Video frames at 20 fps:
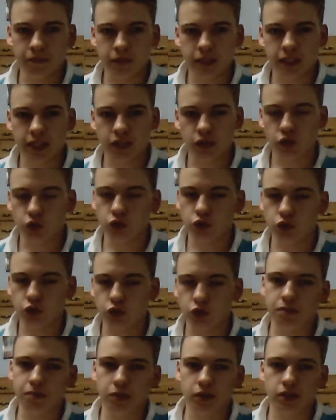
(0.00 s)
Yeah,
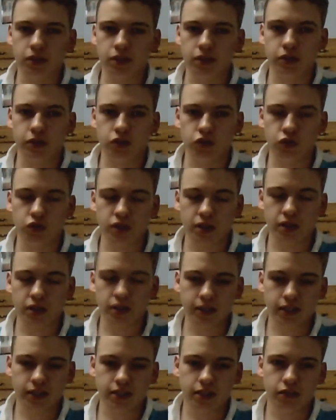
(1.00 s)
usually you put them into two separate
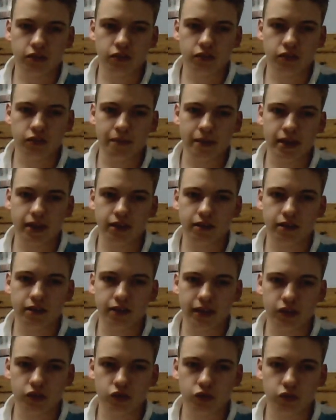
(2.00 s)
decks, either Yanmega,
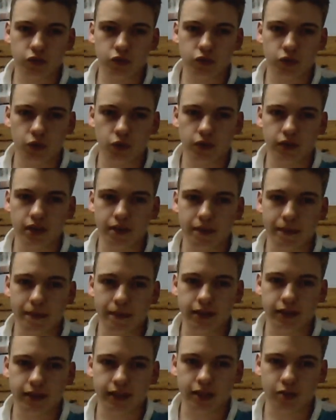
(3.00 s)
Magnezone, or
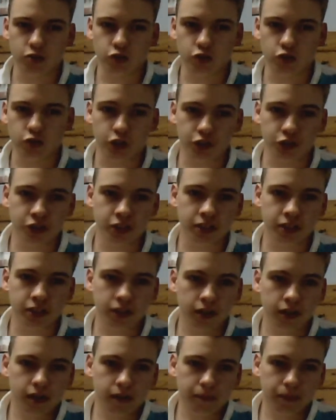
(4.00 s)
Yanmega, Kingdra, Jirachi.
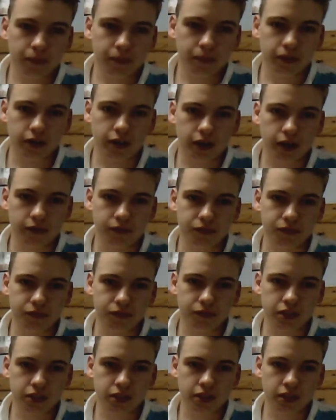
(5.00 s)
But I've
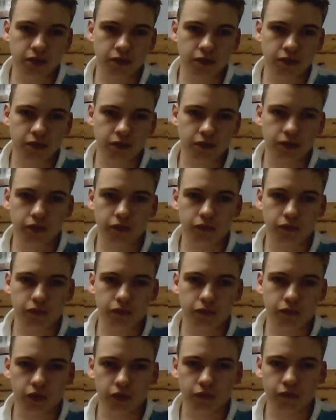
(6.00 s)
seen it work with
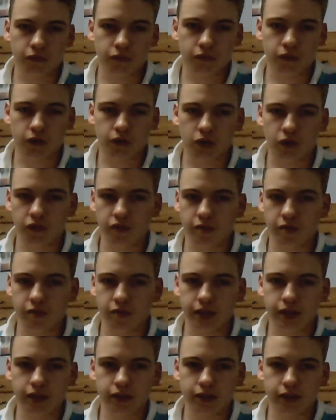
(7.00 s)
all of them
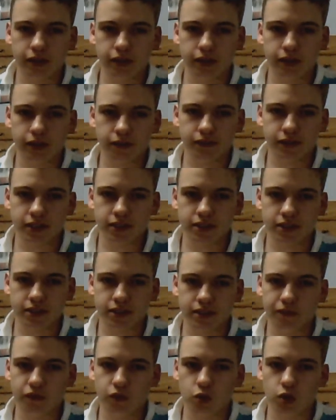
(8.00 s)
in it. Like, I've tested
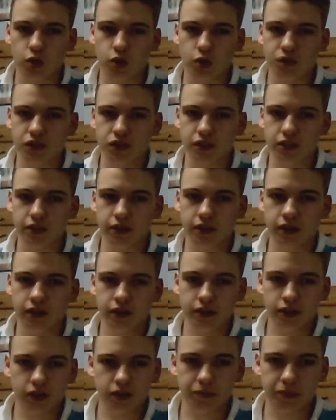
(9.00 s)
it before. I've seen
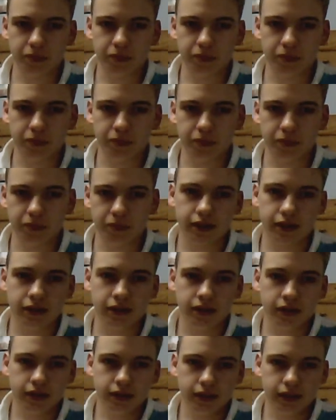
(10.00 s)
good players play it.
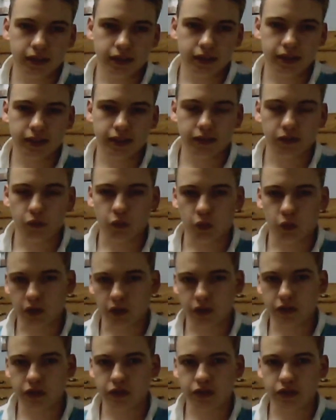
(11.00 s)
It
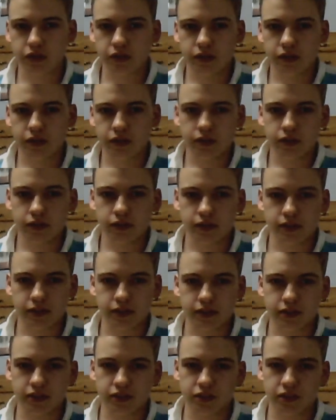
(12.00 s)
works
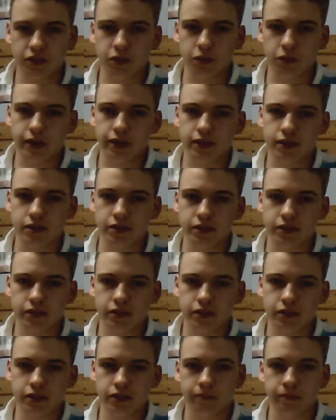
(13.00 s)
consistency wise.
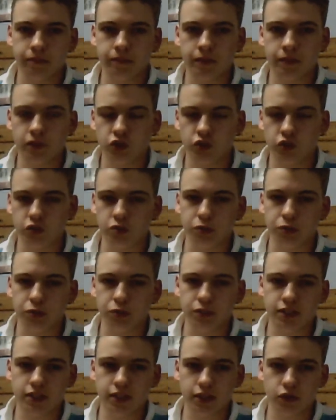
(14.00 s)
I'll show you a
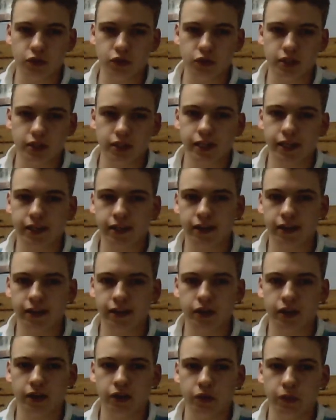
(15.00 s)
list and you can take it
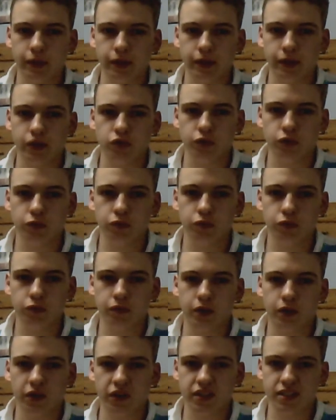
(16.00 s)
out either way. So
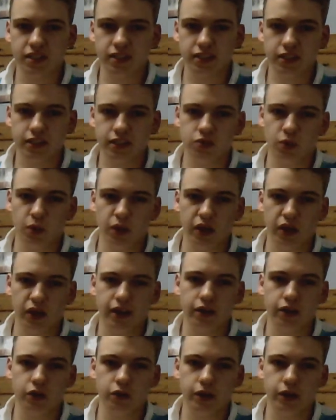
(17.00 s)
out of this list you can
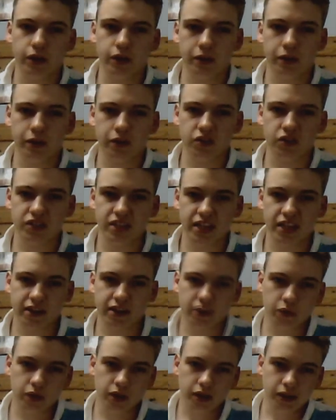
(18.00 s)
kind of go either way. You can take
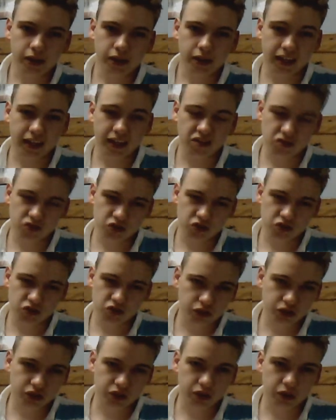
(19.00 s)
out the Kingdra,
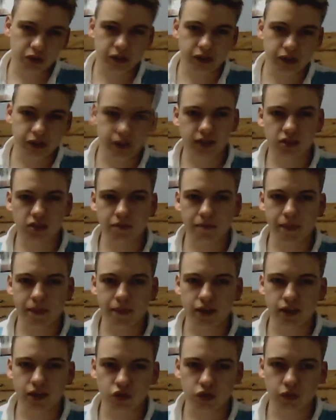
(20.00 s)
Jirachi, or you can take out the
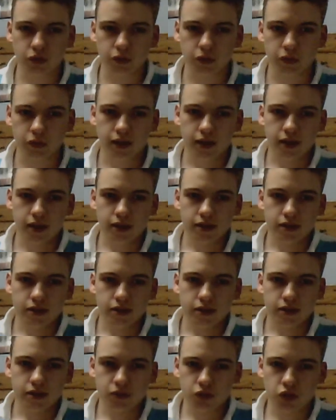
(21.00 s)
Magnezone.
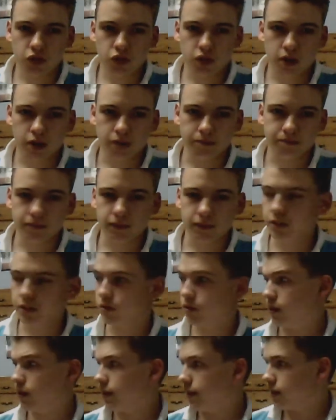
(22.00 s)
So
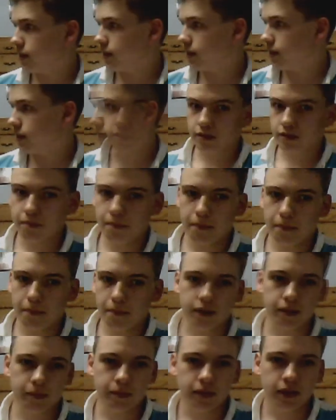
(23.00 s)
here's a list.
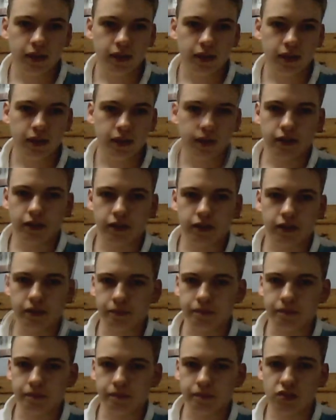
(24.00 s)
Bam.
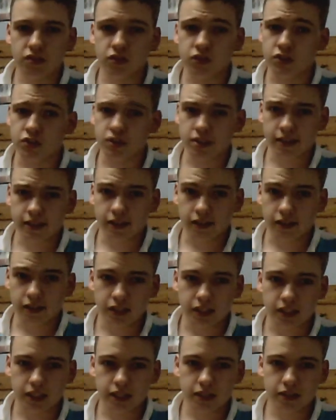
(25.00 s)
This is just a
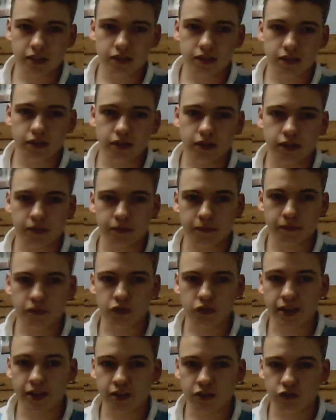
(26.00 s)
skeleton list.
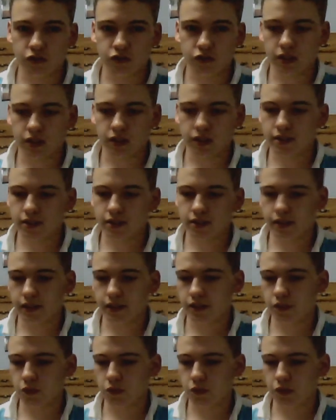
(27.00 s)
There's extra slots. In
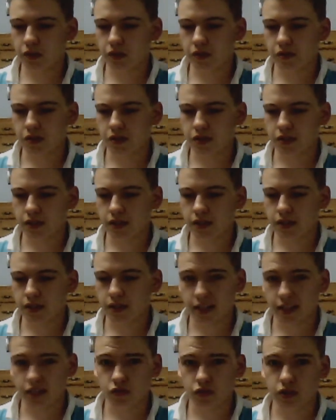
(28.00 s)
this one there is 8
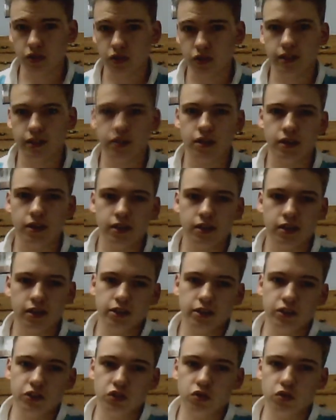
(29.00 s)
extra slots.
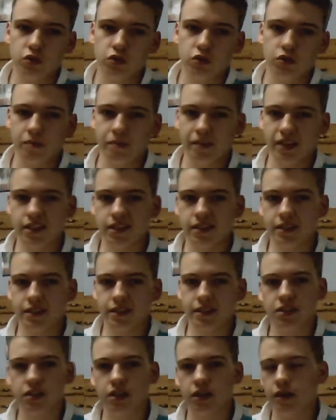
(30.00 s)
We'll just go through the
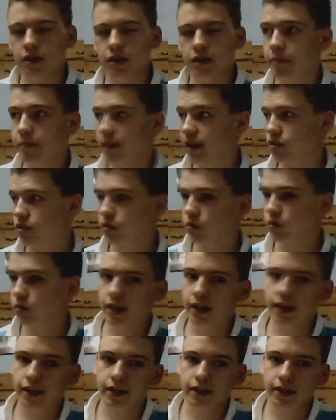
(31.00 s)
basics. Magnezone
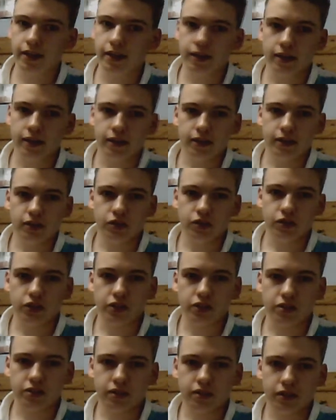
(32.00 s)
line,
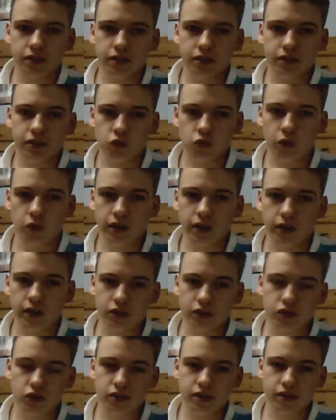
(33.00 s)
just you want to
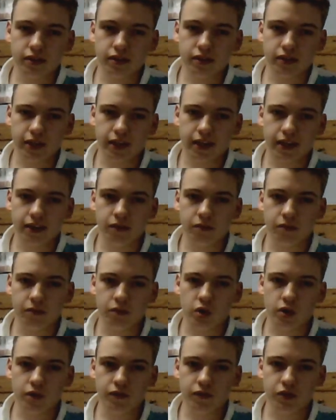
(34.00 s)
use it, you want to get it out
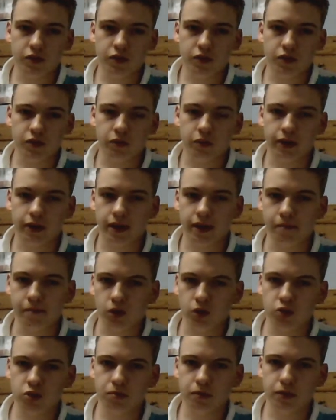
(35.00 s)
more often. You probably want to get
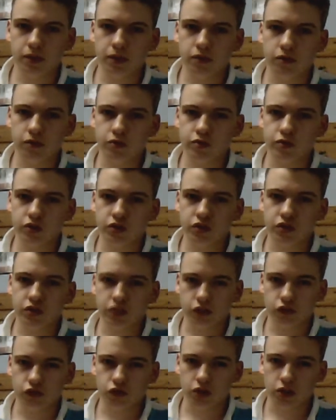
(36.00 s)
multiple out just so you
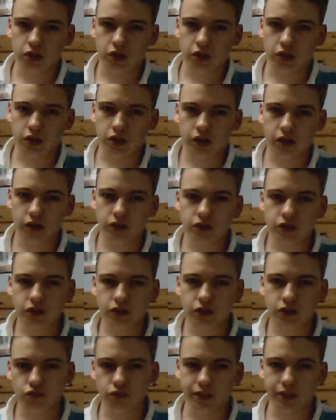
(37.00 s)
can draw a lot of cards.
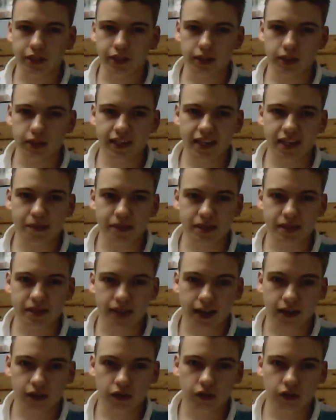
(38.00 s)
It's a really good late game
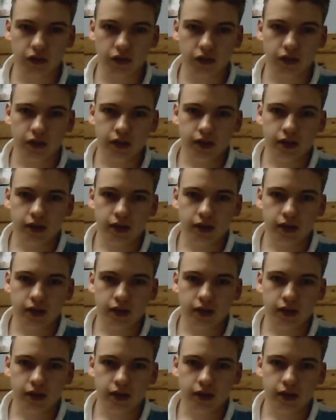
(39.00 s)
attacker.